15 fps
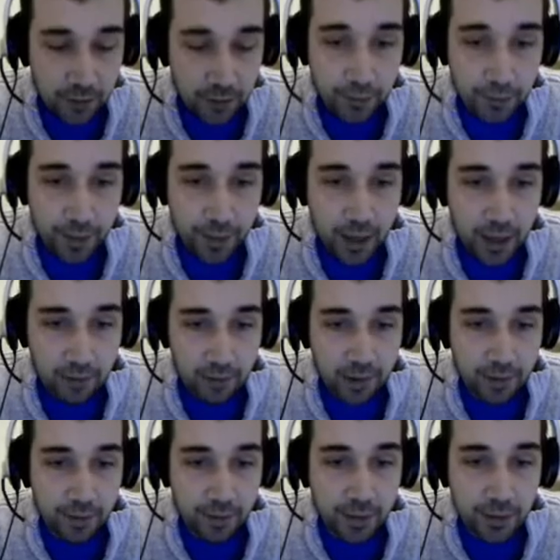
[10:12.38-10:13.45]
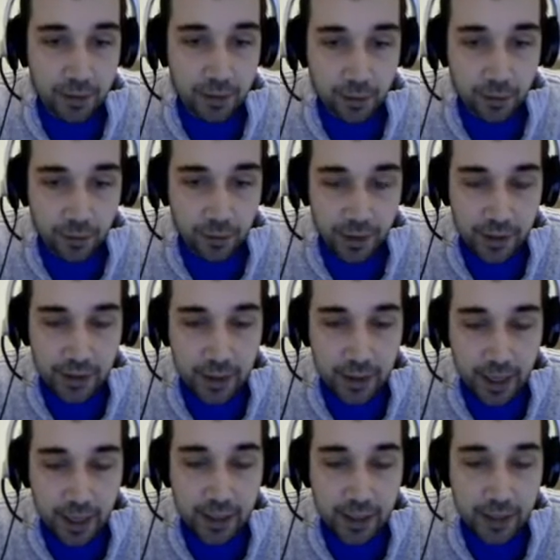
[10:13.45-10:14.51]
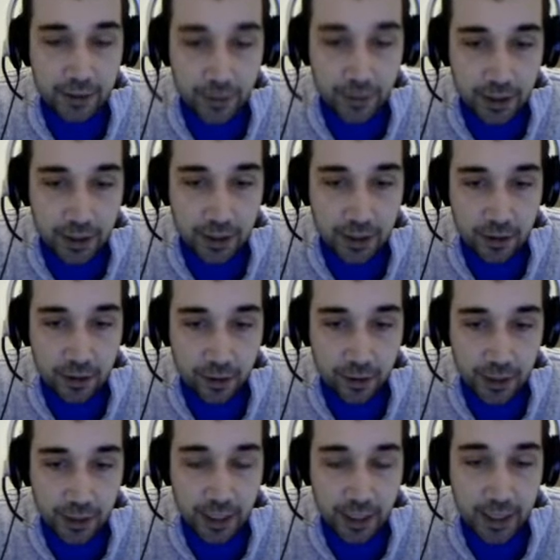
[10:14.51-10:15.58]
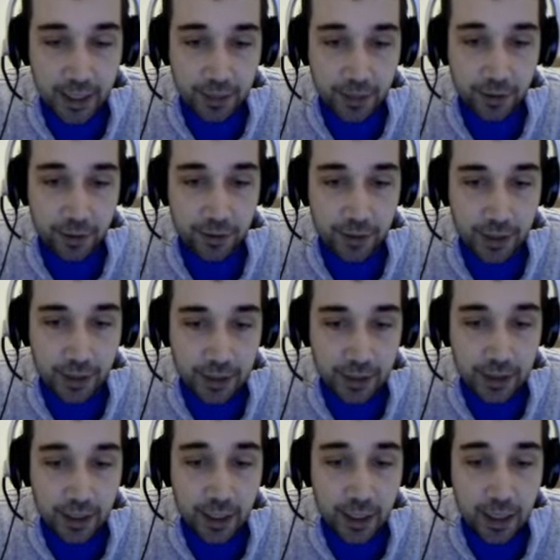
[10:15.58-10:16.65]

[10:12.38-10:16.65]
to repair it rather than build a new one or anything like that is you see that it's got an experience rating.